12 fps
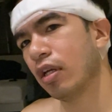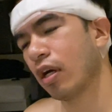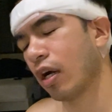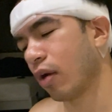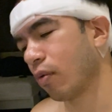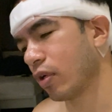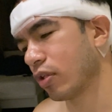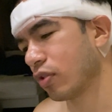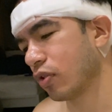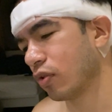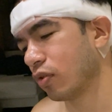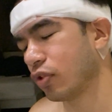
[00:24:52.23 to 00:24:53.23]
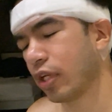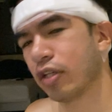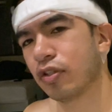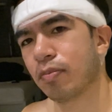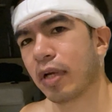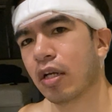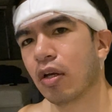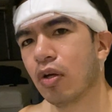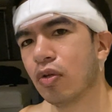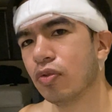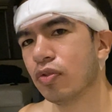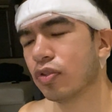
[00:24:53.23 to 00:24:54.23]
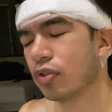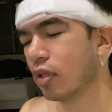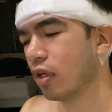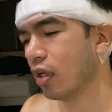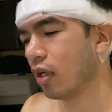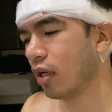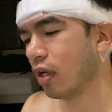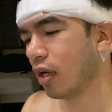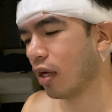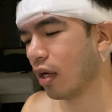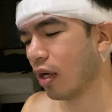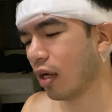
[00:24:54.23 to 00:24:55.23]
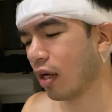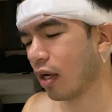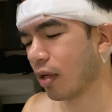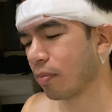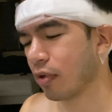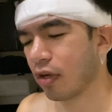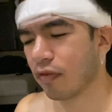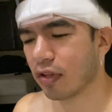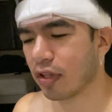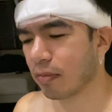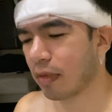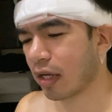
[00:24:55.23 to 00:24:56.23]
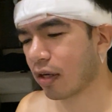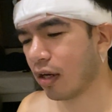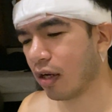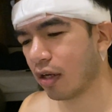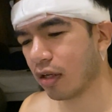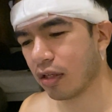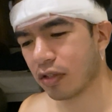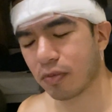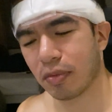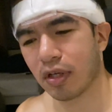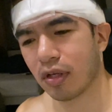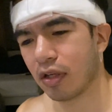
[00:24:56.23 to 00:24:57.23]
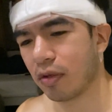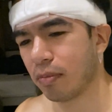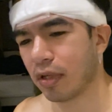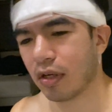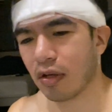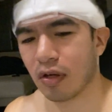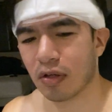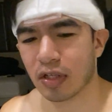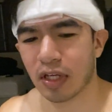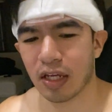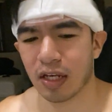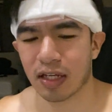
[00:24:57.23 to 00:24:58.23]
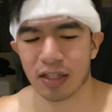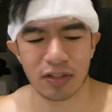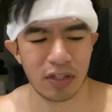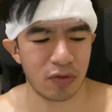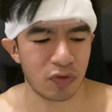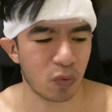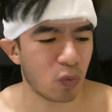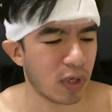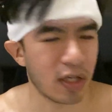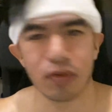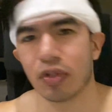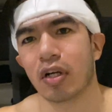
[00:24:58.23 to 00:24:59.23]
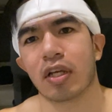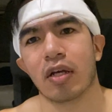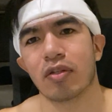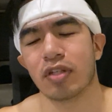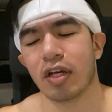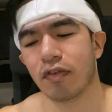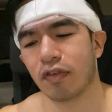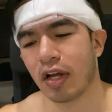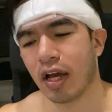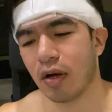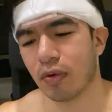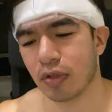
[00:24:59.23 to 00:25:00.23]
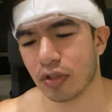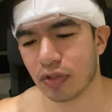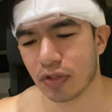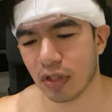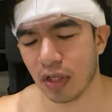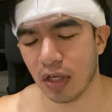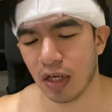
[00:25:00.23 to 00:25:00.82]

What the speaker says: I went to change my clothes. I put everything back on. It had been a long day. Like I said, it was well dark outside for hours.